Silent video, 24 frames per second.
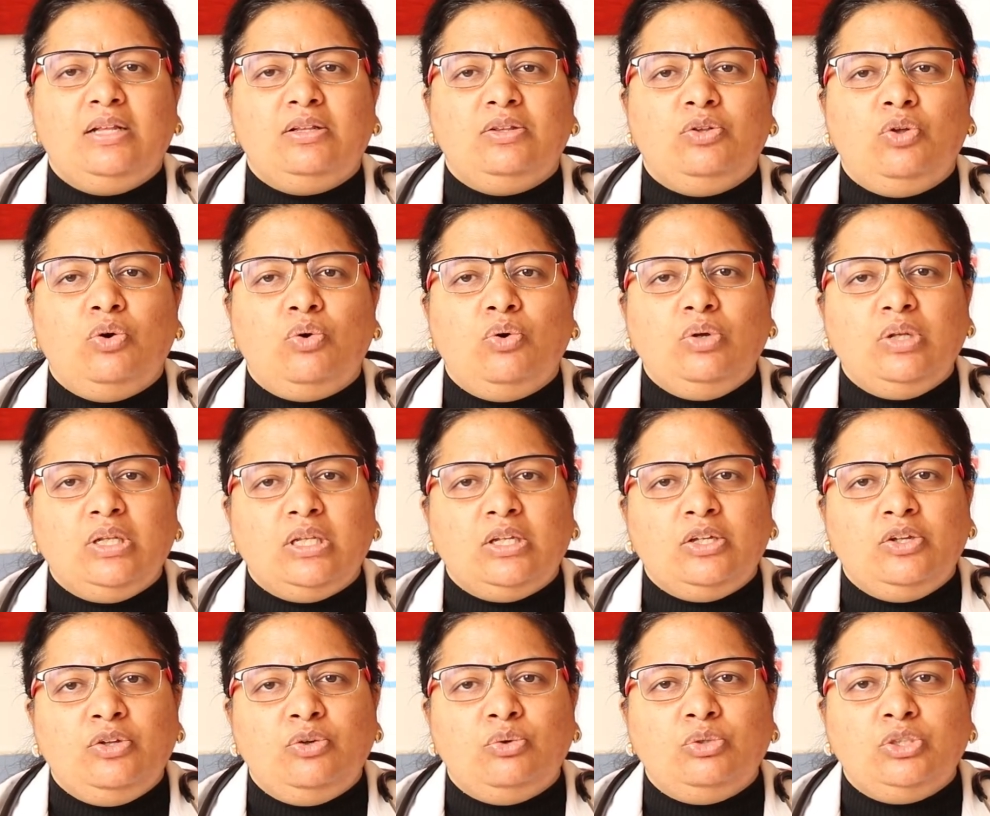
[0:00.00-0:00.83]
though
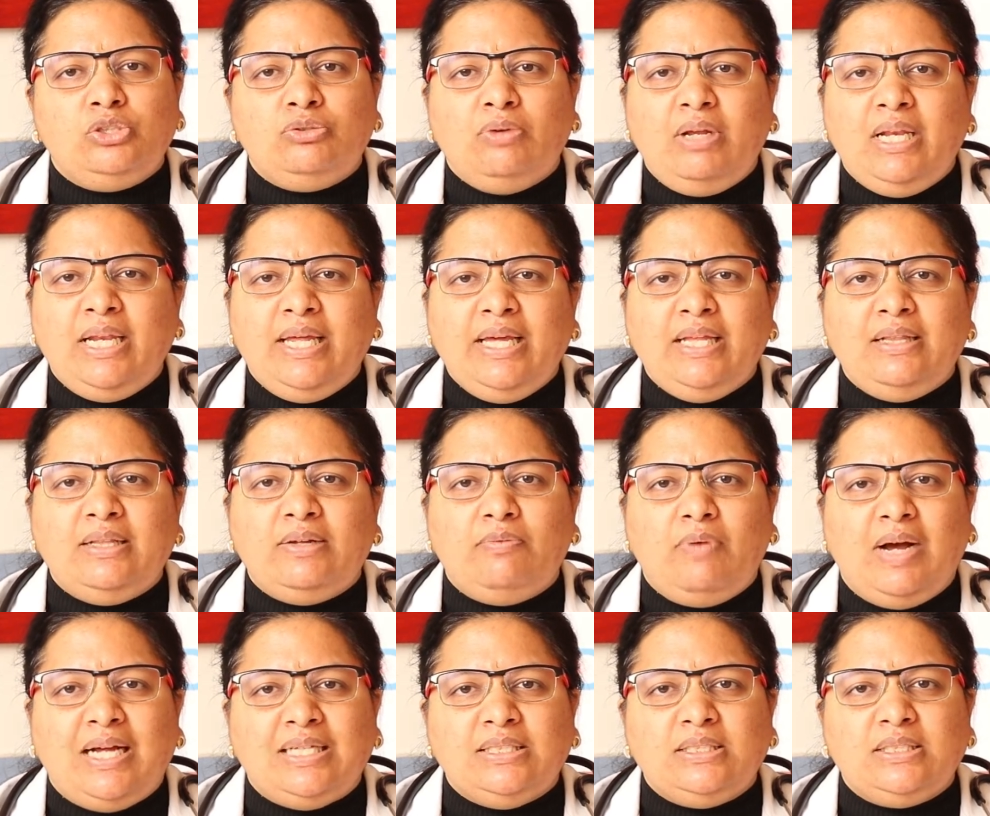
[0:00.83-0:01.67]
usually the
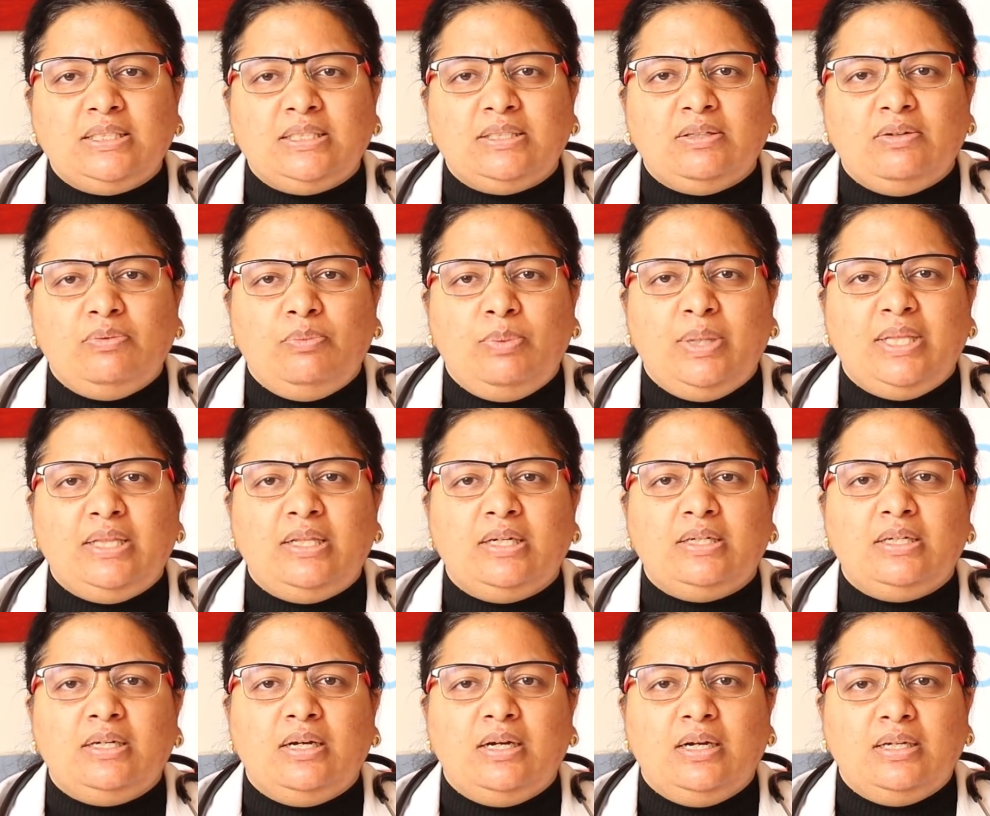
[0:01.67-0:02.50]
ones with
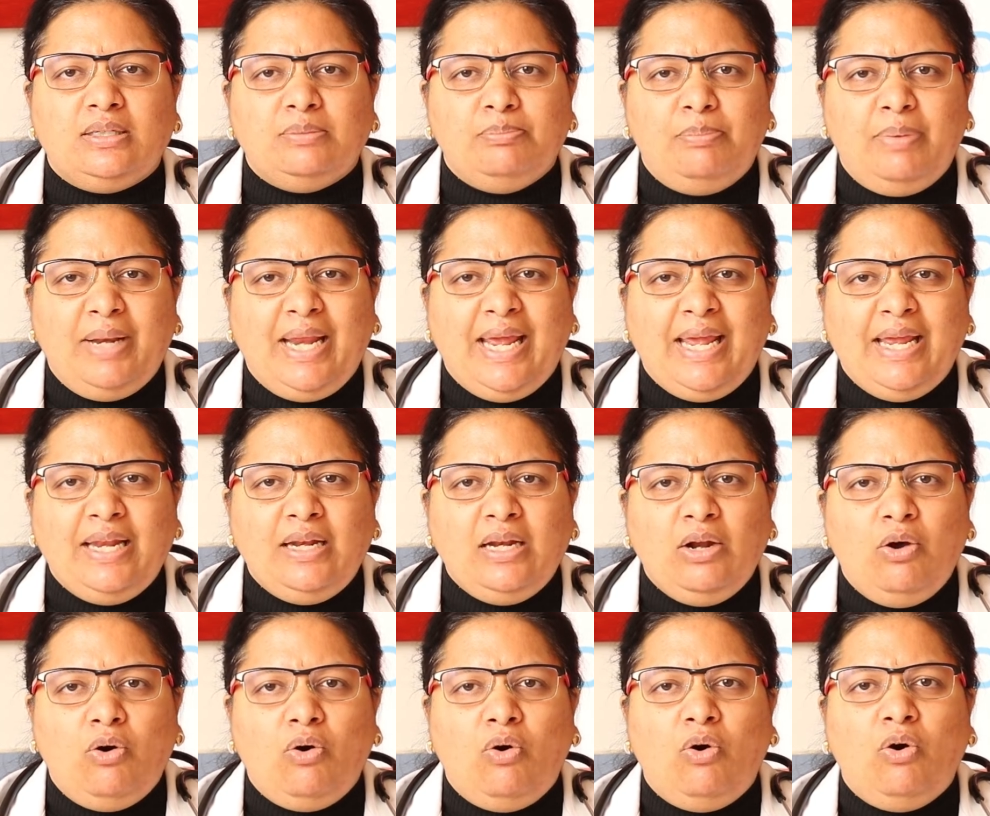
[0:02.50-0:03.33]
the
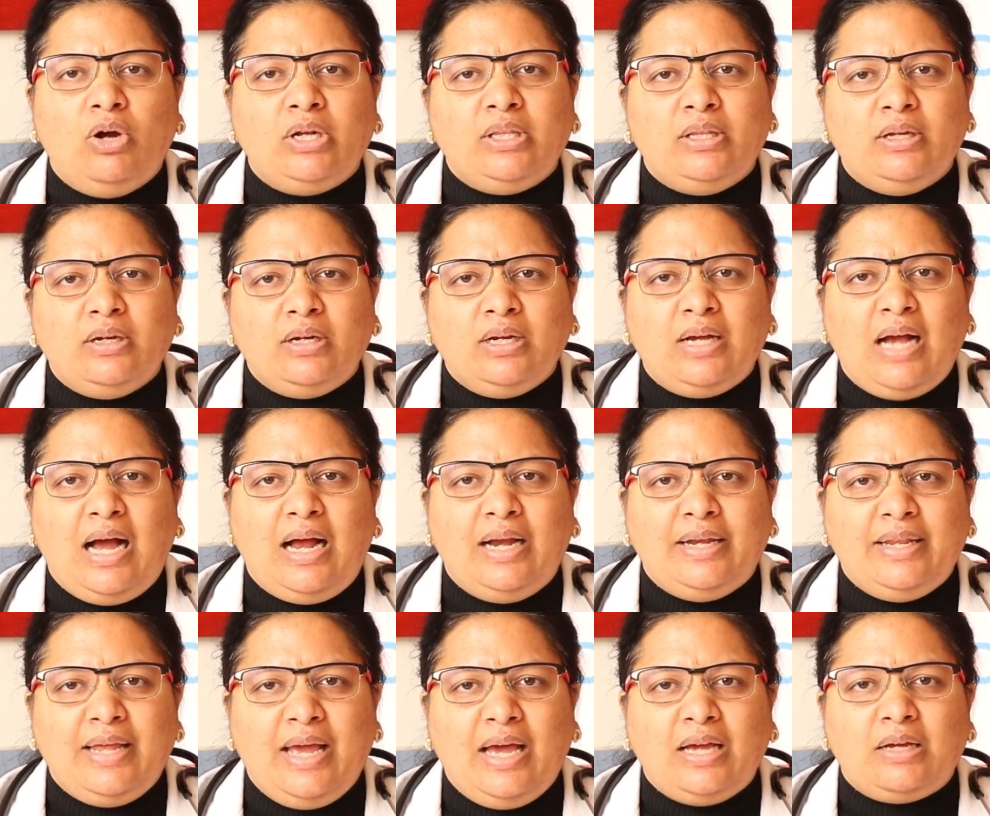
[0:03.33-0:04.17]
brain or the
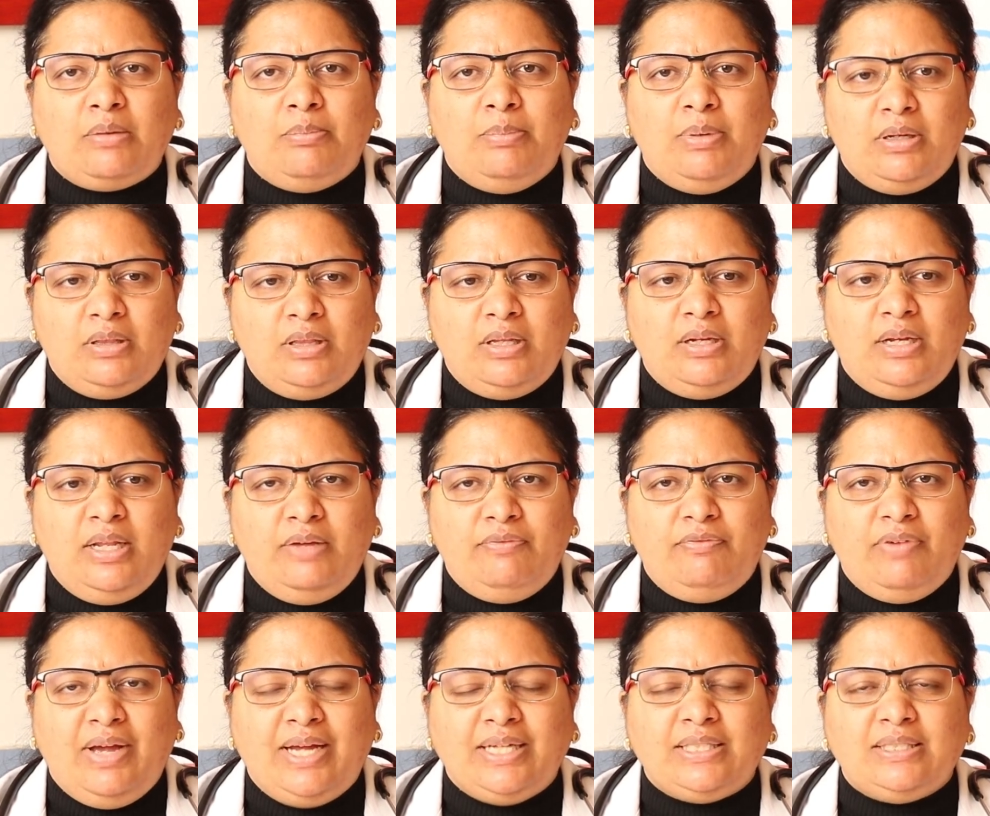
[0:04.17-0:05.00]
cardiac birth
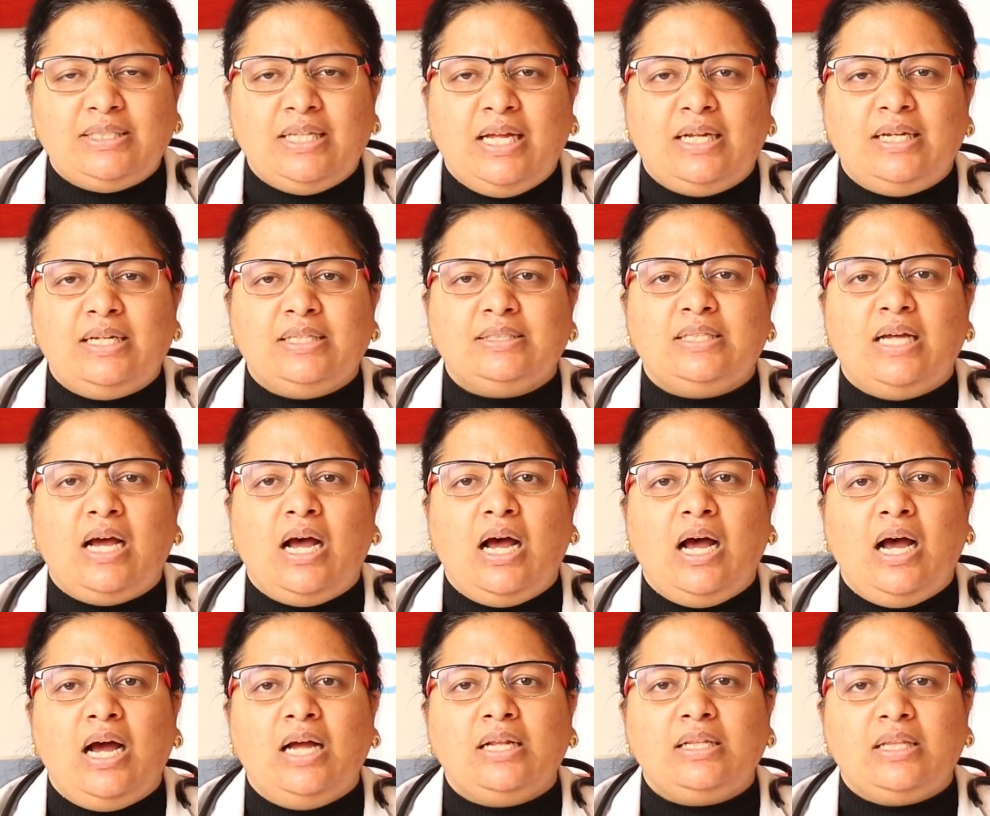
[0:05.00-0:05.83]
defects, that is the
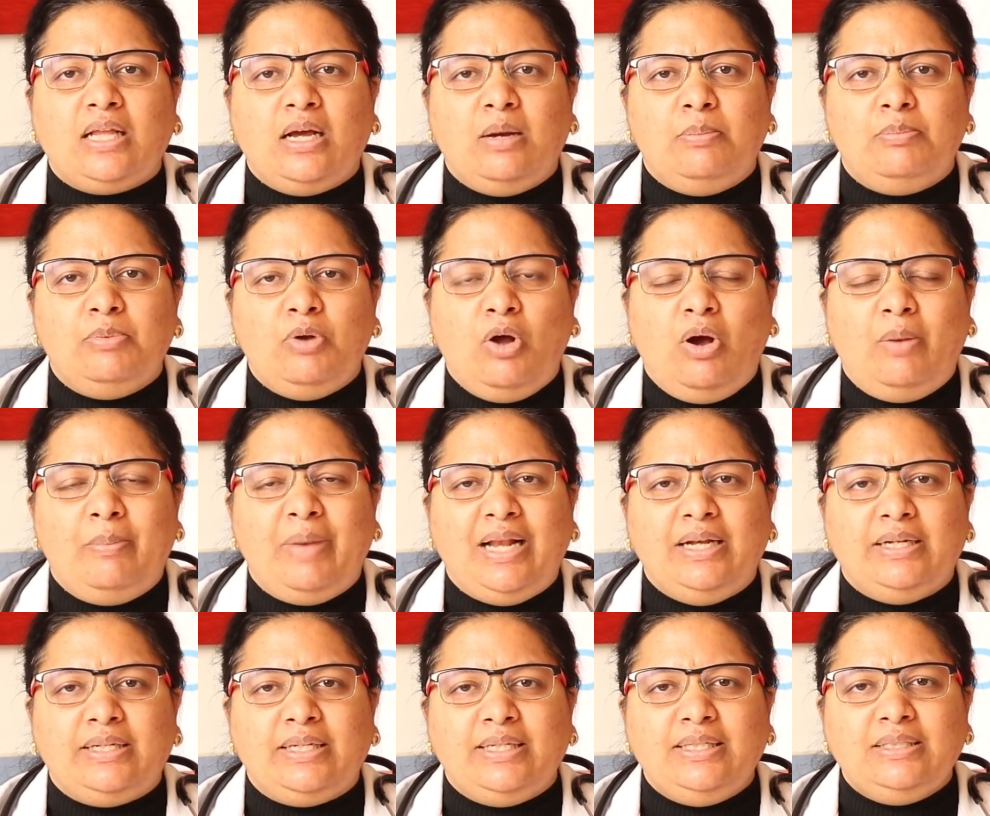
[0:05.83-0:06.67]
heart
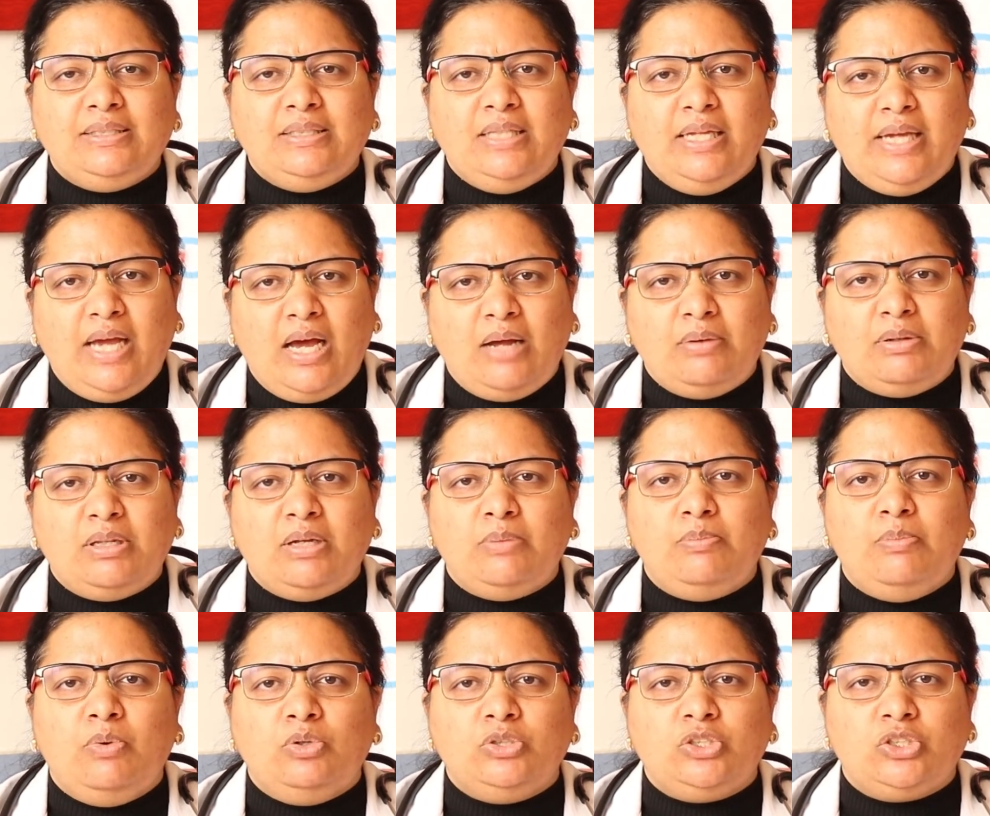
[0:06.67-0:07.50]
abnormalities, they are the
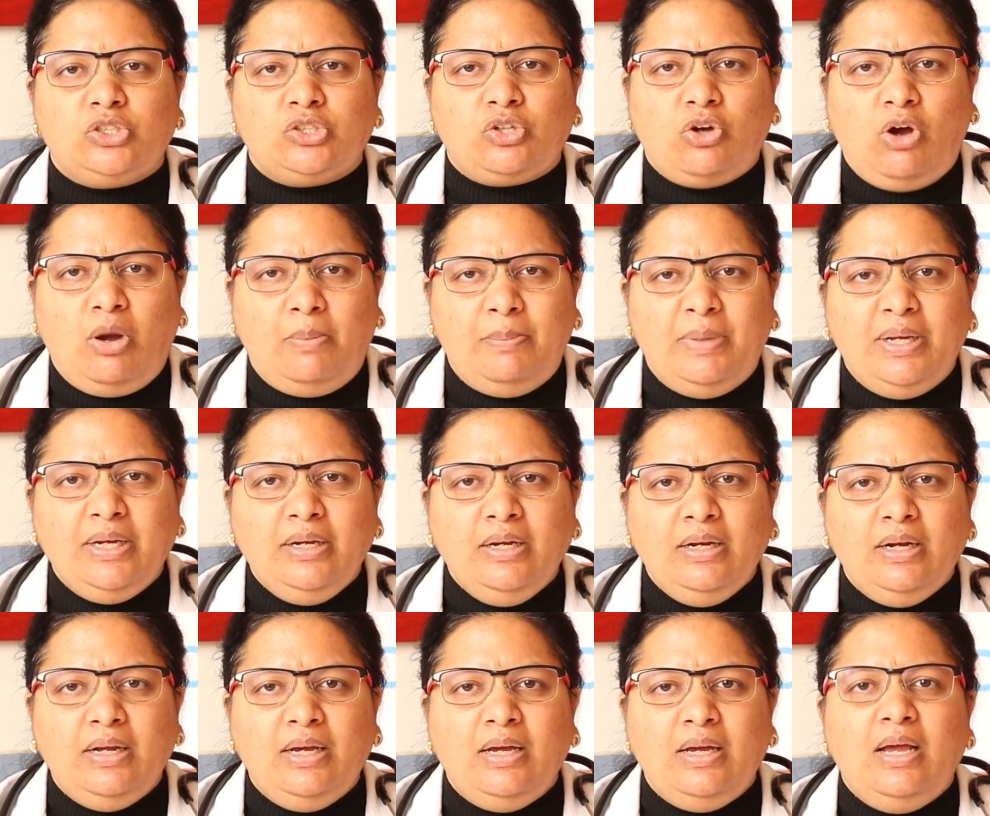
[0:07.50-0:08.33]
most common.